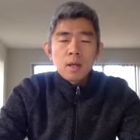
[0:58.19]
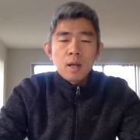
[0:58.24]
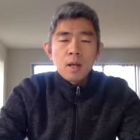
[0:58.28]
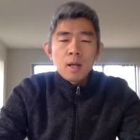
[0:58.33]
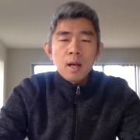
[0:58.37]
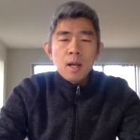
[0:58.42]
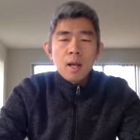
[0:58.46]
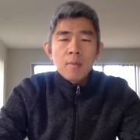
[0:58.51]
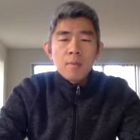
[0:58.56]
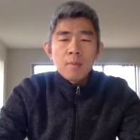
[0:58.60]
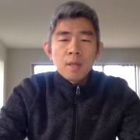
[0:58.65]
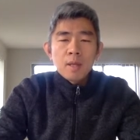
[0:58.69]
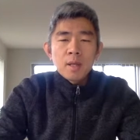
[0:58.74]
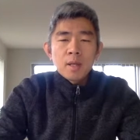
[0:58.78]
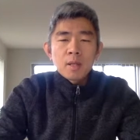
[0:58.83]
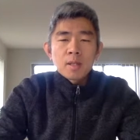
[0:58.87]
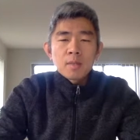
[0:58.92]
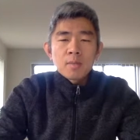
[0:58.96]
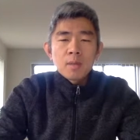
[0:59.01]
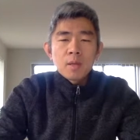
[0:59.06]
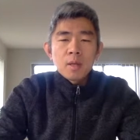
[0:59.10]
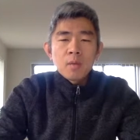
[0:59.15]
let me
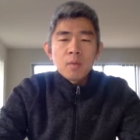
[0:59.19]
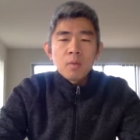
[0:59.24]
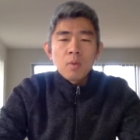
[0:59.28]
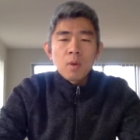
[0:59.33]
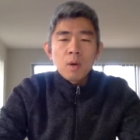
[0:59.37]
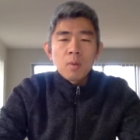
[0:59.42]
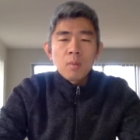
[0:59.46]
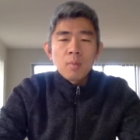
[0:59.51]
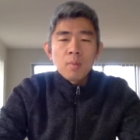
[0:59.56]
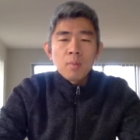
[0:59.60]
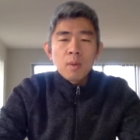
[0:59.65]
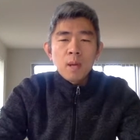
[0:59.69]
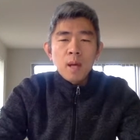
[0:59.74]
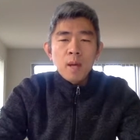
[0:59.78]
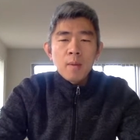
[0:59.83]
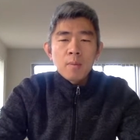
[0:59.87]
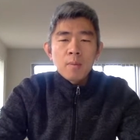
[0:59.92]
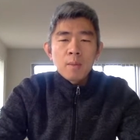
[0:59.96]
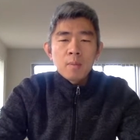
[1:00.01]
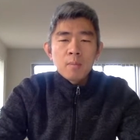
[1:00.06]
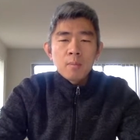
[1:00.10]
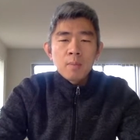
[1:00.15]
explain what I
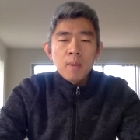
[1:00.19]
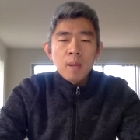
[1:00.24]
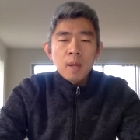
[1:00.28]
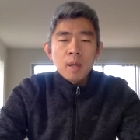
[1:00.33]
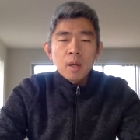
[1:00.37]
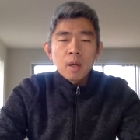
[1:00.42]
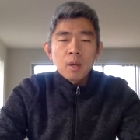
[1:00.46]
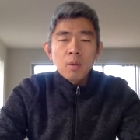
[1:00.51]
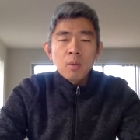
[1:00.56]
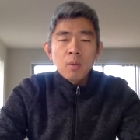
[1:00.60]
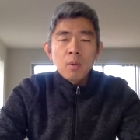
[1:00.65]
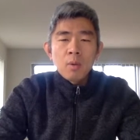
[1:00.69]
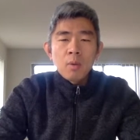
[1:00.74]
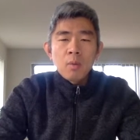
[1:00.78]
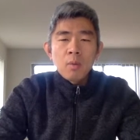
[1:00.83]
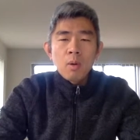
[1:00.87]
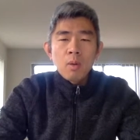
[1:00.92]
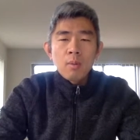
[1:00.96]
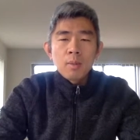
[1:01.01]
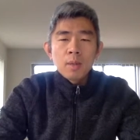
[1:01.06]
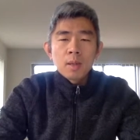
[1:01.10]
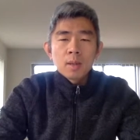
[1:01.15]
mean by global
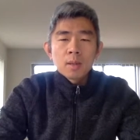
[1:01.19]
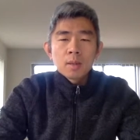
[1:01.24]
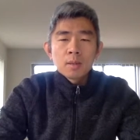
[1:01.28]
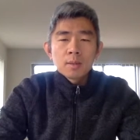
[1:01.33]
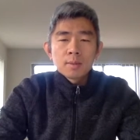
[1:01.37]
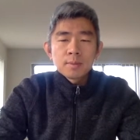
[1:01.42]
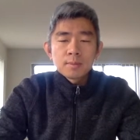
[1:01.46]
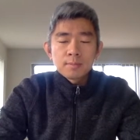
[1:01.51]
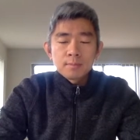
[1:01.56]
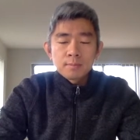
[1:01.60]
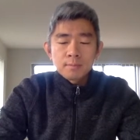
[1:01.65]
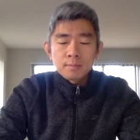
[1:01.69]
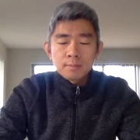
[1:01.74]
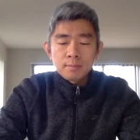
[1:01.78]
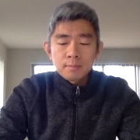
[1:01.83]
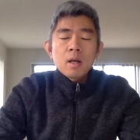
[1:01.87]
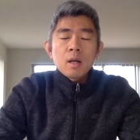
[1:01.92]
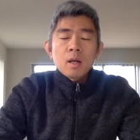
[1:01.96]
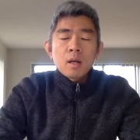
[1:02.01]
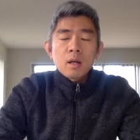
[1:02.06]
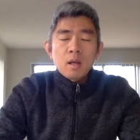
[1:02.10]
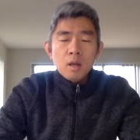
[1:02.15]
warming.
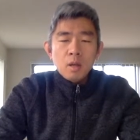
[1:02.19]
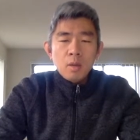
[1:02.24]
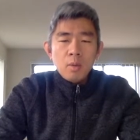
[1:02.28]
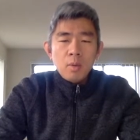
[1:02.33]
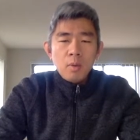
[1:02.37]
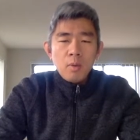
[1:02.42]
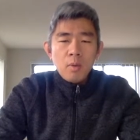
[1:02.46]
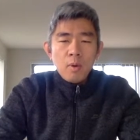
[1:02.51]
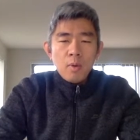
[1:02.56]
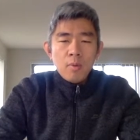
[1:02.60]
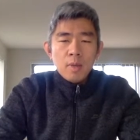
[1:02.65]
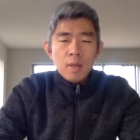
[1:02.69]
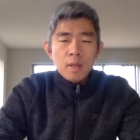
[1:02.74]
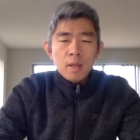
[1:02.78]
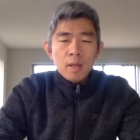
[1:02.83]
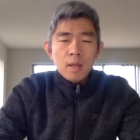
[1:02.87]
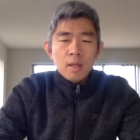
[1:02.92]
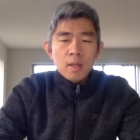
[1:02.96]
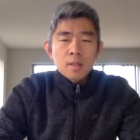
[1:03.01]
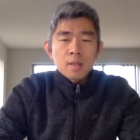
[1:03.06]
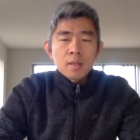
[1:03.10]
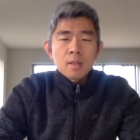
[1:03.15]
Global warming is